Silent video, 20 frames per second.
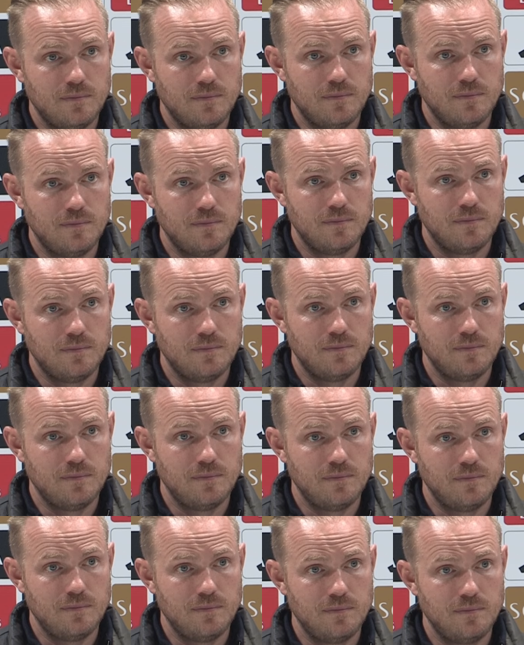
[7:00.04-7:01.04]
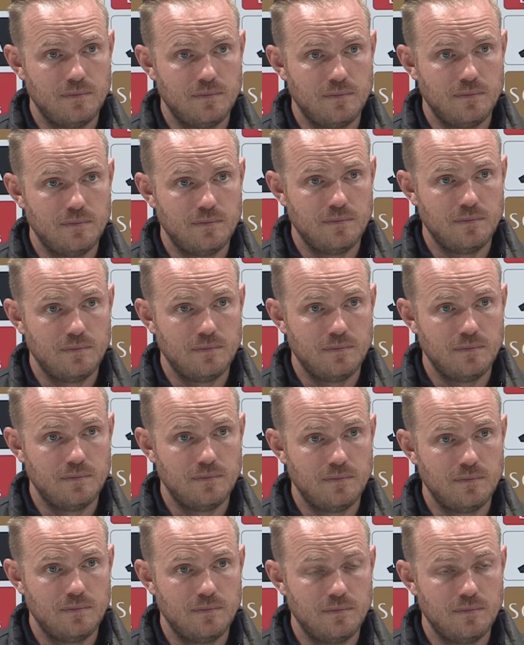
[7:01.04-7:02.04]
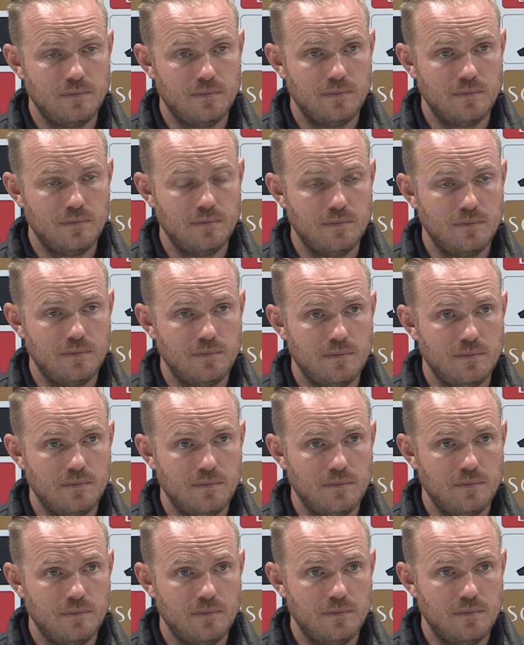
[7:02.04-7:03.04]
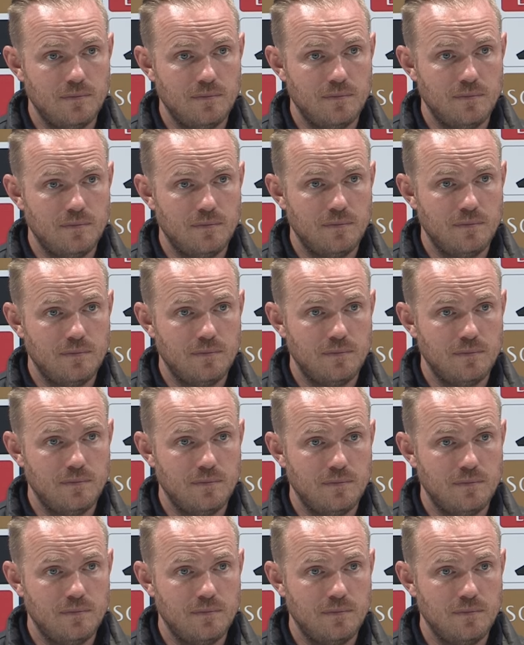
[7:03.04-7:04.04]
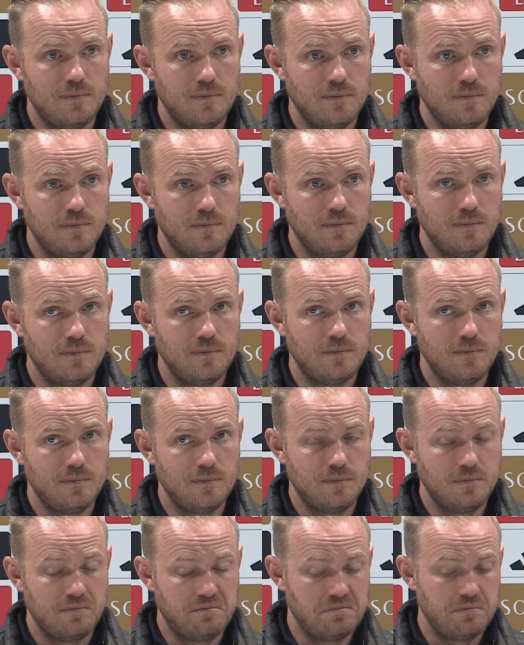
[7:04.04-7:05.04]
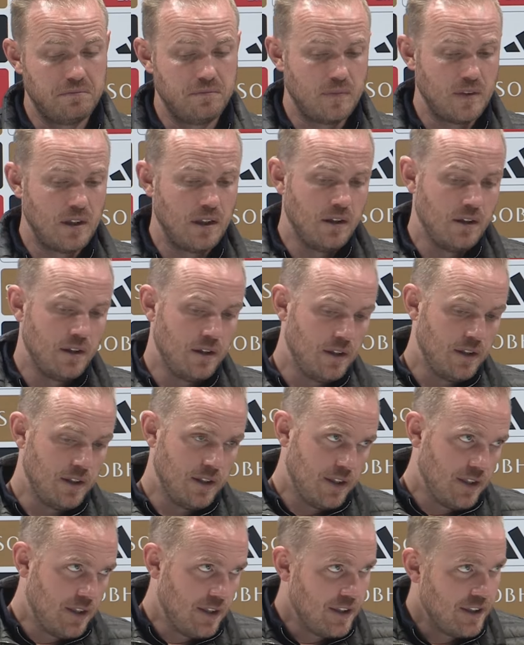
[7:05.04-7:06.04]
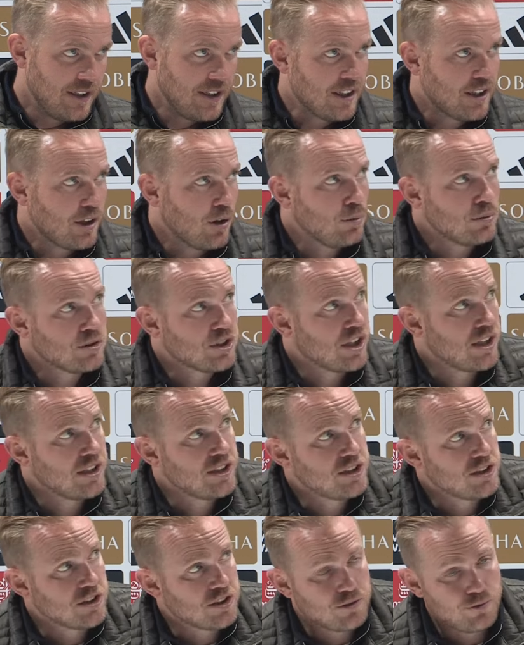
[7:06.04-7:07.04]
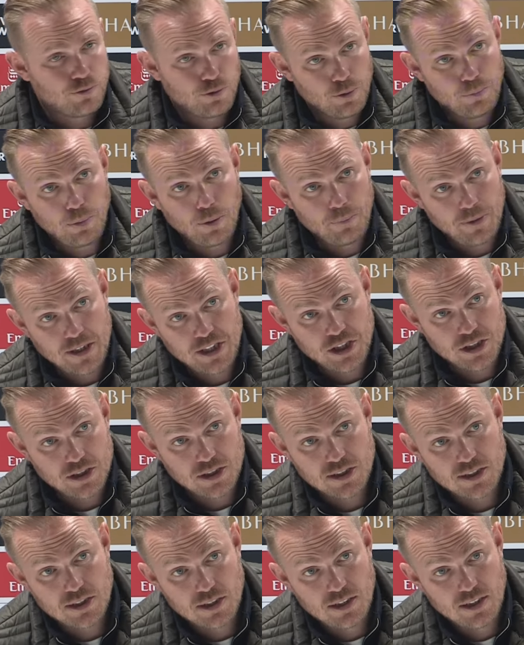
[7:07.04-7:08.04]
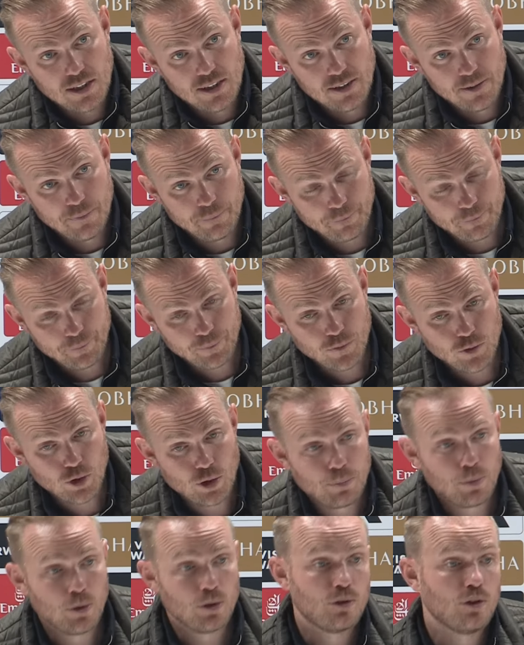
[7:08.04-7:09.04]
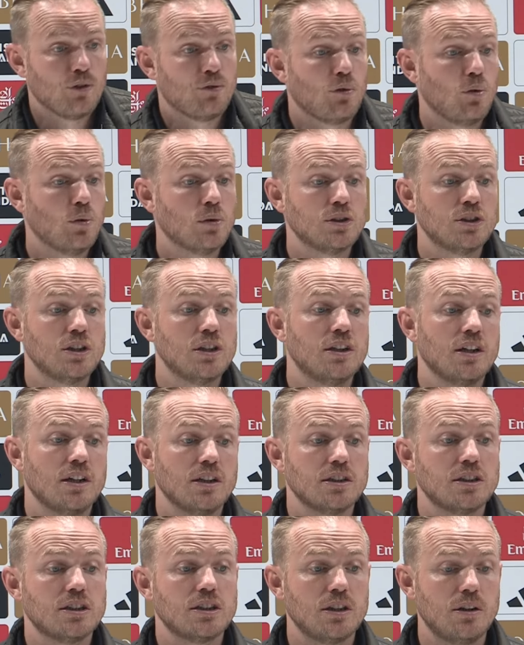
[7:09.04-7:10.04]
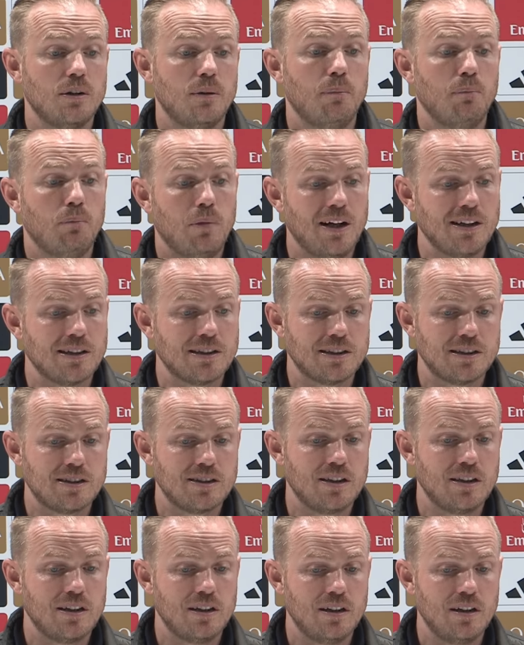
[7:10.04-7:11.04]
when you were kind of on top, and then they scored that, and then had that period where they dominated a little bit. Yeah, goal changes football matches um, to your point. Of course it does, but